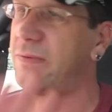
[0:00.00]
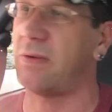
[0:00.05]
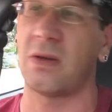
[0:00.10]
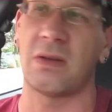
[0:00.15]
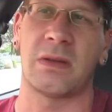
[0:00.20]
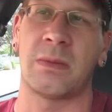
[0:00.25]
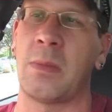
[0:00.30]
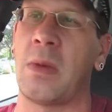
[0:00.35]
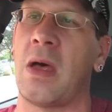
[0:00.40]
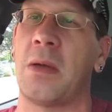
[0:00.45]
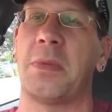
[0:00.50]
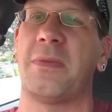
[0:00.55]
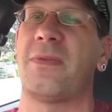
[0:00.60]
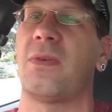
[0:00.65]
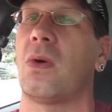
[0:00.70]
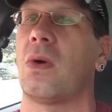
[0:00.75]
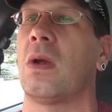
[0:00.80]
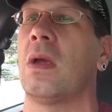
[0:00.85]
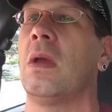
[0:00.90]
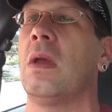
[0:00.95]
heard them all
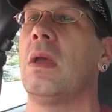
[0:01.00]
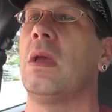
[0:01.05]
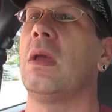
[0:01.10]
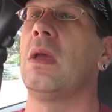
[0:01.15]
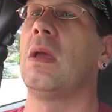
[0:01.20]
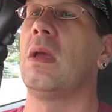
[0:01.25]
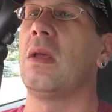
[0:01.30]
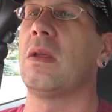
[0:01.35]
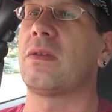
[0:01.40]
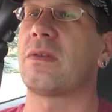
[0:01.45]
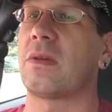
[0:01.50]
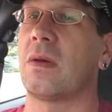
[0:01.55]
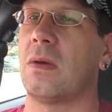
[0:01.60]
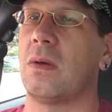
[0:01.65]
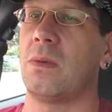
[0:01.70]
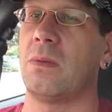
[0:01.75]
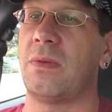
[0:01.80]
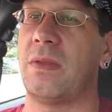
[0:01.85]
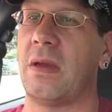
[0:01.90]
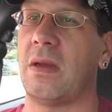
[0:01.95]
before.
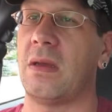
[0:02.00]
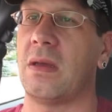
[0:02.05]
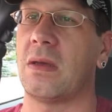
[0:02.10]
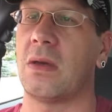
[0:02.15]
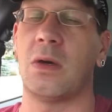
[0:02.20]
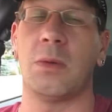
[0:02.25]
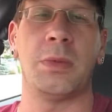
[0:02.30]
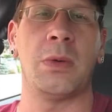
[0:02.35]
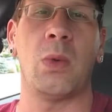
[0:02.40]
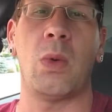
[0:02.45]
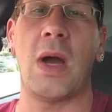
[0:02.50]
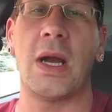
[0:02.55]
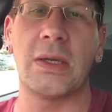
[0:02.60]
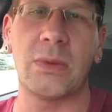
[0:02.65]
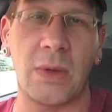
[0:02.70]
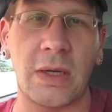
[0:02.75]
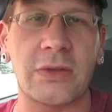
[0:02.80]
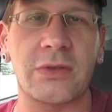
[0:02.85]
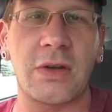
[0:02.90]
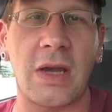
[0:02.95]
So there you go. But why
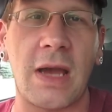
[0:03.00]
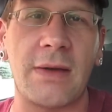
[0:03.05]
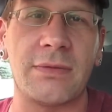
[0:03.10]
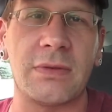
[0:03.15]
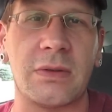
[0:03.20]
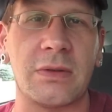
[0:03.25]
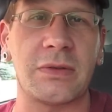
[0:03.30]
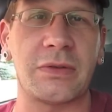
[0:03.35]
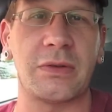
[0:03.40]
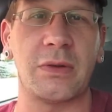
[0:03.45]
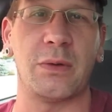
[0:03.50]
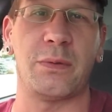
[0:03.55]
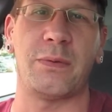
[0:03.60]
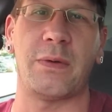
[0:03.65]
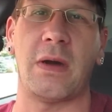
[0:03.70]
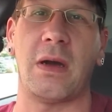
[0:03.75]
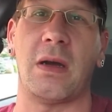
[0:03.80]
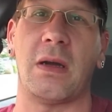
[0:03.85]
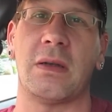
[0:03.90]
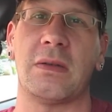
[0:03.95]
do I travel so
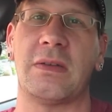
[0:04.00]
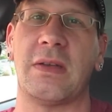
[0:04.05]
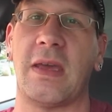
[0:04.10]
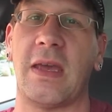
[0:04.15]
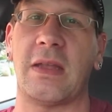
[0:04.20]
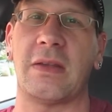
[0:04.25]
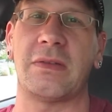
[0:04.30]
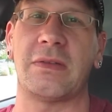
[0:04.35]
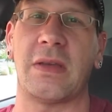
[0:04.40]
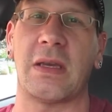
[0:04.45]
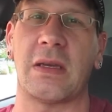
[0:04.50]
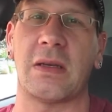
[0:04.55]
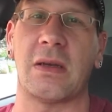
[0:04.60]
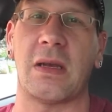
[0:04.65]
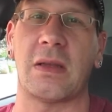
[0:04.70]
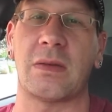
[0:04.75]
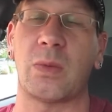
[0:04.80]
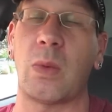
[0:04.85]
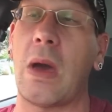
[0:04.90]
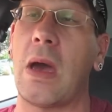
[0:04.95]
far to get
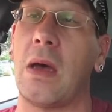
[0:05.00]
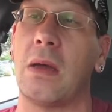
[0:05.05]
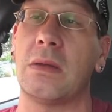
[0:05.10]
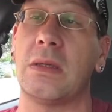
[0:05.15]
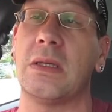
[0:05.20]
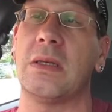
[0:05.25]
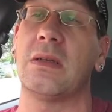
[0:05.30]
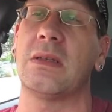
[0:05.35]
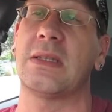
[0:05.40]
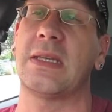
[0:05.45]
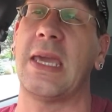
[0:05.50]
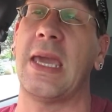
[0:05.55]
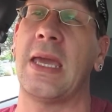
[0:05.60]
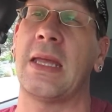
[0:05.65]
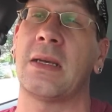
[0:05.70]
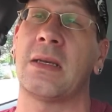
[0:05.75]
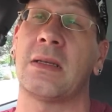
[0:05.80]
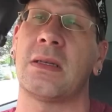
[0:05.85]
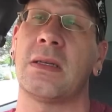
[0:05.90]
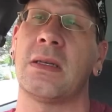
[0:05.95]
cigarettes? Well, here in
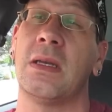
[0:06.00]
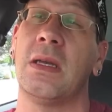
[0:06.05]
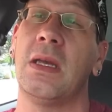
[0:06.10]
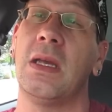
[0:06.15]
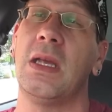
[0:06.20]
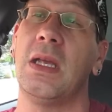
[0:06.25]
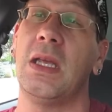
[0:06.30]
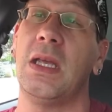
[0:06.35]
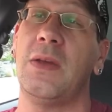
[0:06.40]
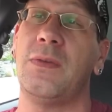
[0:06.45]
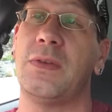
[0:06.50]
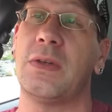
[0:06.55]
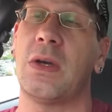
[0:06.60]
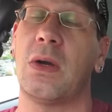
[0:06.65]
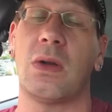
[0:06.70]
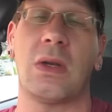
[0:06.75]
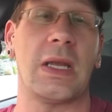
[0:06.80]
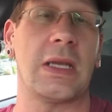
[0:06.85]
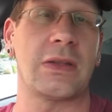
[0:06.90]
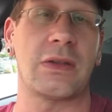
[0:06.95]
Canada, if you
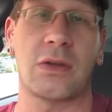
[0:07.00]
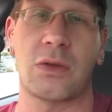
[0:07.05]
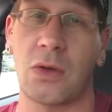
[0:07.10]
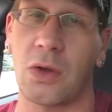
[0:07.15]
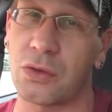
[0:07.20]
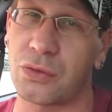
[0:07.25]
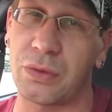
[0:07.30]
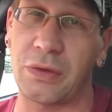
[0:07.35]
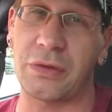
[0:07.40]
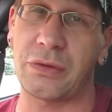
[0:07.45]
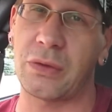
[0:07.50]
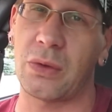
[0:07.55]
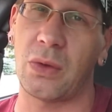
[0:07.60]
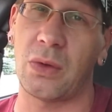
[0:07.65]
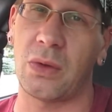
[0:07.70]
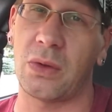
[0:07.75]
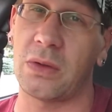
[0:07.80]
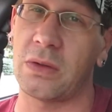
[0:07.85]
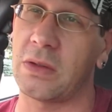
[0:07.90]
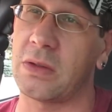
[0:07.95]
go to like the grocery
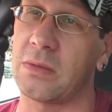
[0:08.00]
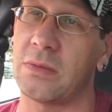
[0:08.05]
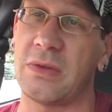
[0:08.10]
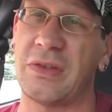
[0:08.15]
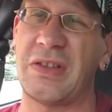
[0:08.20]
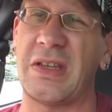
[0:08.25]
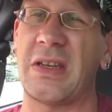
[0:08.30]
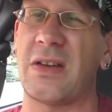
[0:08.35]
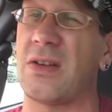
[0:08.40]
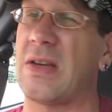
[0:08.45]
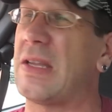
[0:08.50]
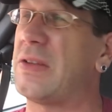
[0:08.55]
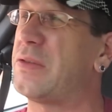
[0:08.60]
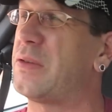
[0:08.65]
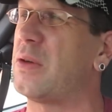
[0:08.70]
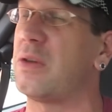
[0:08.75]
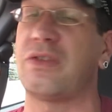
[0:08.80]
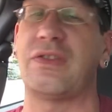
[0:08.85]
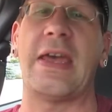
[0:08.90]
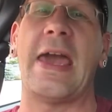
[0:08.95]
store, cigarettes
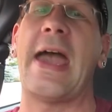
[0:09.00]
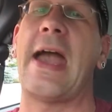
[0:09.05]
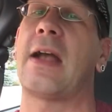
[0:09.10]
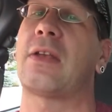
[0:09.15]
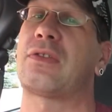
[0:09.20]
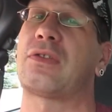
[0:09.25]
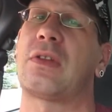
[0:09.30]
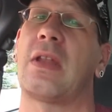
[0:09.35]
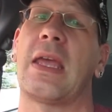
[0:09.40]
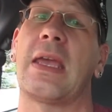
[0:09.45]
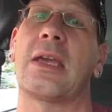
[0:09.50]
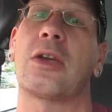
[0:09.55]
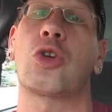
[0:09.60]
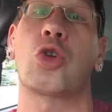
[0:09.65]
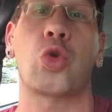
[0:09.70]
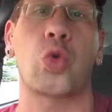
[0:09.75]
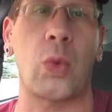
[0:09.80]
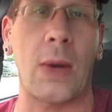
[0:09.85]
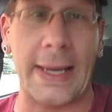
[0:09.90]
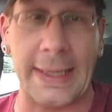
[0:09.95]
are taxed like
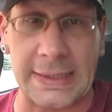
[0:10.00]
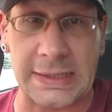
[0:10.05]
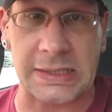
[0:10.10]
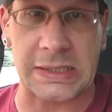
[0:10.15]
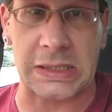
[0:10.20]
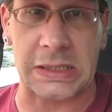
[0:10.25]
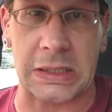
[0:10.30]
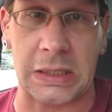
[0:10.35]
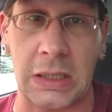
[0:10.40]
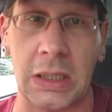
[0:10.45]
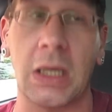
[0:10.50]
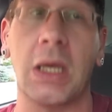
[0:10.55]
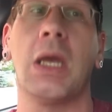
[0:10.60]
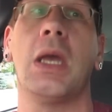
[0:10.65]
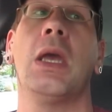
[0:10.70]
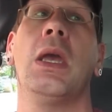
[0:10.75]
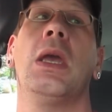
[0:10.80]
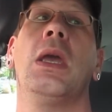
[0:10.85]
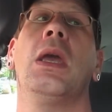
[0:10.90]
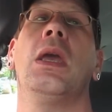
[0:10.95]
crazy
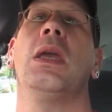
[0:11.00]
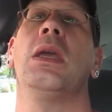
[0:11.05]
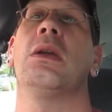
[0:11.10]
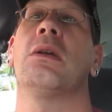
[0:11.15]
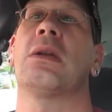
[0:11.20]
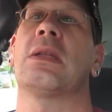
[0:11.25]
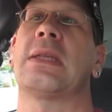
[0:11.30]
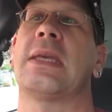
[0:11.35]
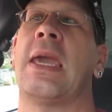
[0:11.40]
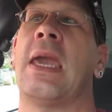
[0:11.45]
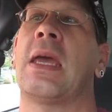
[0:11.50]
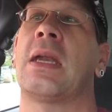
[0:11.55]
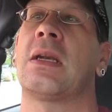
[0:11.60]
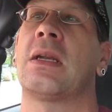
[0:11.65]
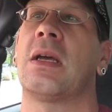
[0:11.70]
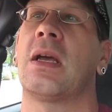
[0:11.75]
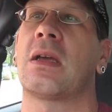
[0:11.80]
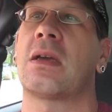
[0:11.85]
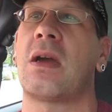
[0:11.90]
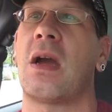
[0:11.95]
here in
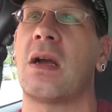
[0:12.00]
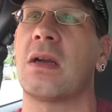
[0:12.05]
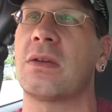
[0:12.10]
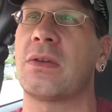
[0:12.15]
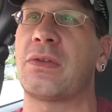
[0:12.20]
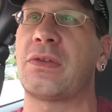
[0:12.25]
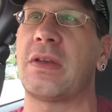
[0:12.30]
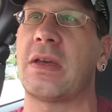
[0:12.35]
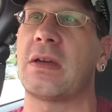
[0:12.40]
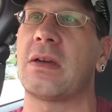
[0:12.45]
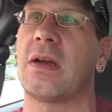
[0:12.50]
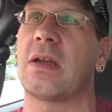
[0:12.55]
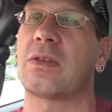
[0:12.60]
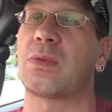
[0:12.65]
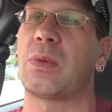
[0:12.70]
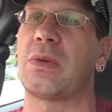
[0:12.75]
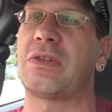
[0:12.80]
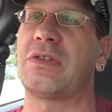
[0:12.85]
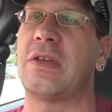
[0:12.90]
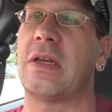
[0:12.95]
Canada. A carton of cigarettes
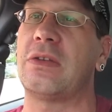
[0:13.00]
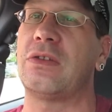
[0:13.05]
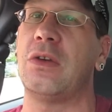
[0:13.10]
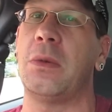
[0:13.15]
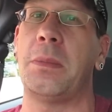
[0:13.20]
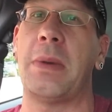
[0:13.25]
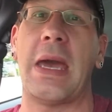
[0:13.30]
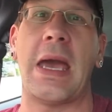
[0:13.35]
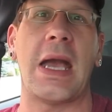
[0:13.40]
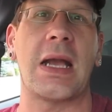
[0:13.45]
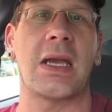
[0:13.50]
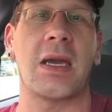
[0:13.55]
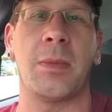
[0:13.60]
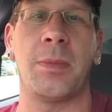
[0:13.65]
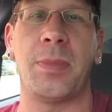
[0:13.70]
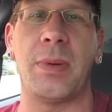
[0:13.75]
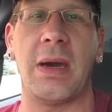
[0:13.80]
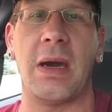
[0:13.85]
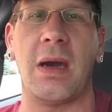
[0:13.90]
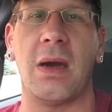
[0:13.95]
will set you back
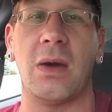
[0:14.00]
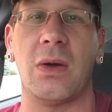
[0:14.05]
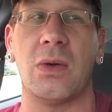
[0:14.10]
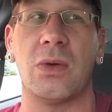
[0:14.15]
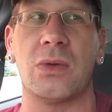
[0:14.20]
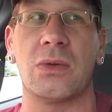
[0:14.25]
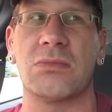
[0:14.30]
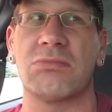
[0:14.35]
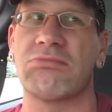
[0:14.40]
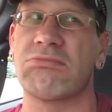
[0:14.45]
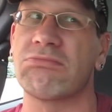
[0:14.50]
about